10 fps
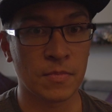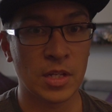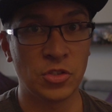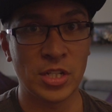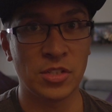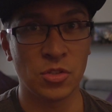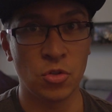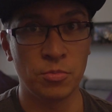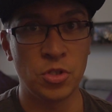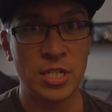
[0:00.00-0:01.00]
Genesis
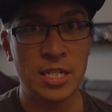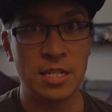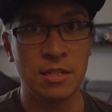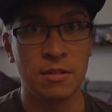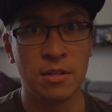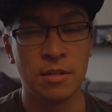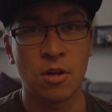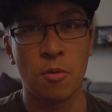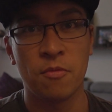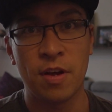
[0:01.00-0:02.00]
Coupe GT
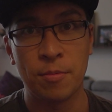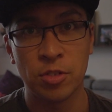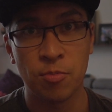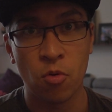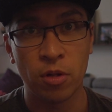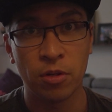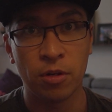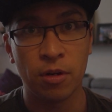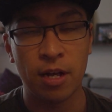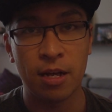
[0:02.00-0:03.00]
carbon fiber
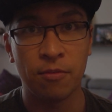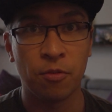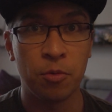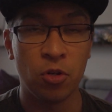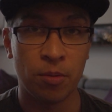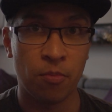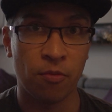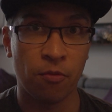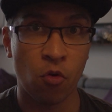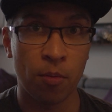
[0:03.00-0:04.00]
spoiler from
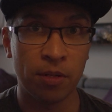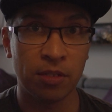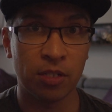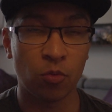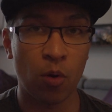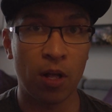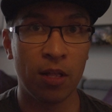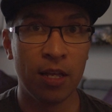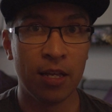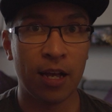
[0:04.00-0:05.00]
UniqPerformance as
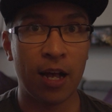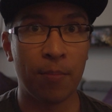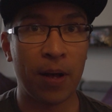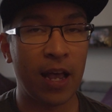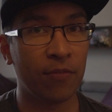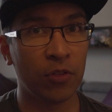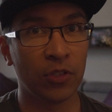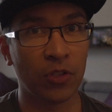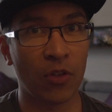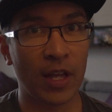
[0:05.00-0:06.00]
well. I have to
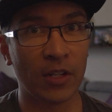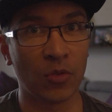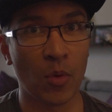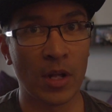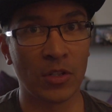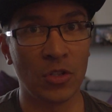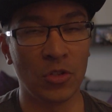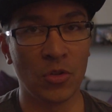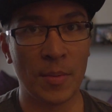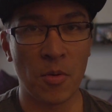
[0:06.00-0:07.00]
install that as well
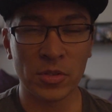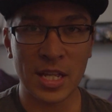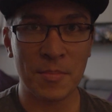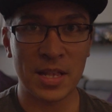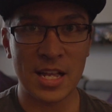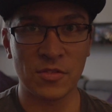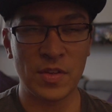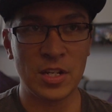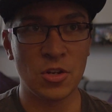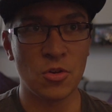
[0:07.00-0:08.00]
too. I posted in my last
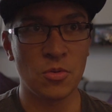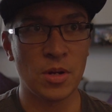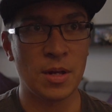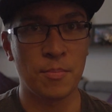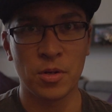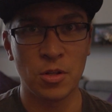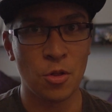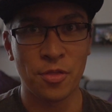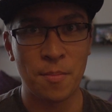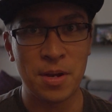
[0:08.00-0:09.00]
video, put a
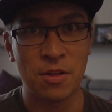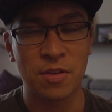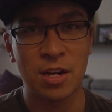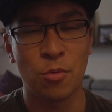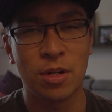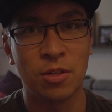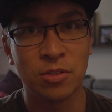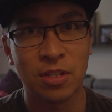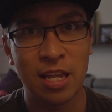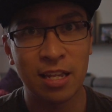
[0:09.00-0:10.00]
little thumbnail of kind of what it
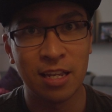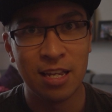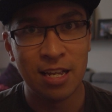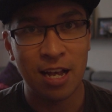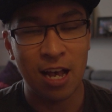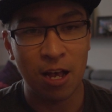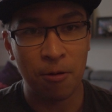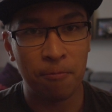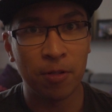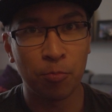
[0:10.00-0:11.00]
looks like.
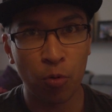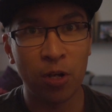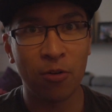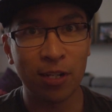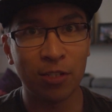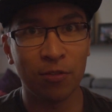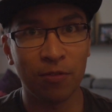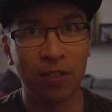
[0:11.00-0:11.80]
It's pretty aggressive.